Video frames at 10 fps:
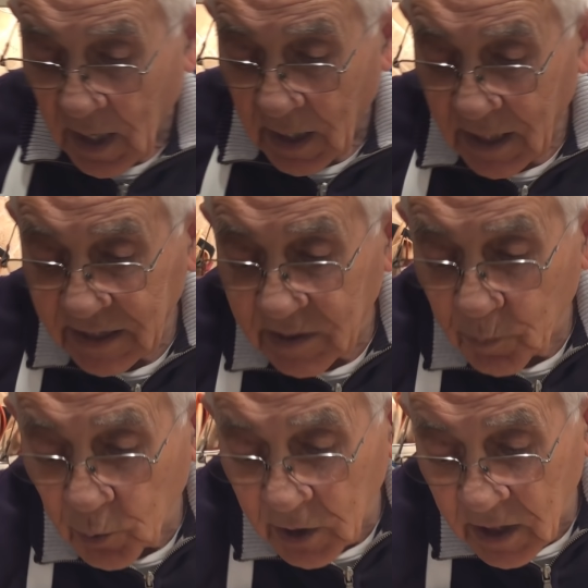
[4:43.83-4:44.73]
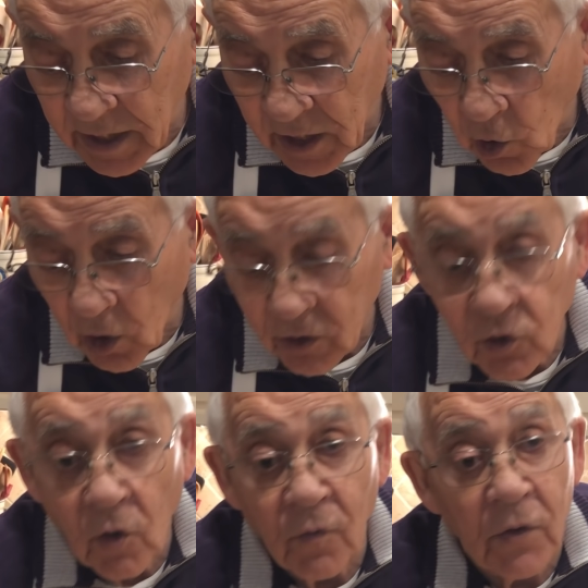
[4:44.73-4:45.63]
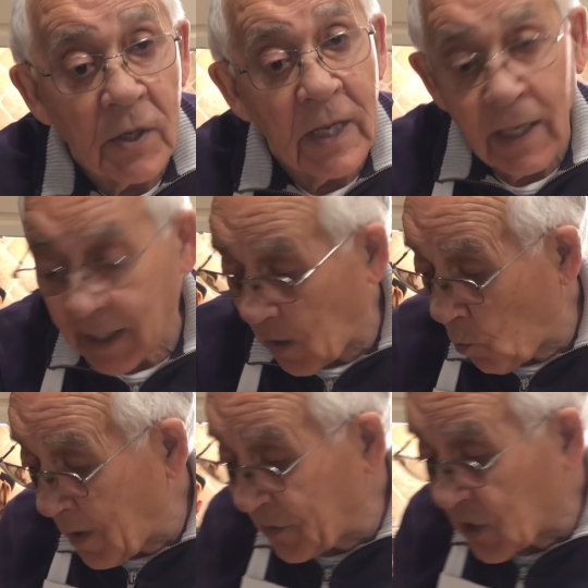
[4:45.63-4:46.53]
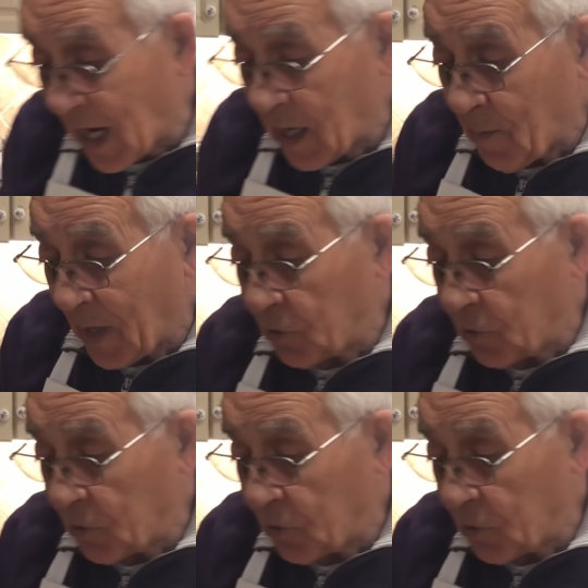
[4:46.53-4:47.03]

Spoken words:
Let's put the ricotta over here. One time I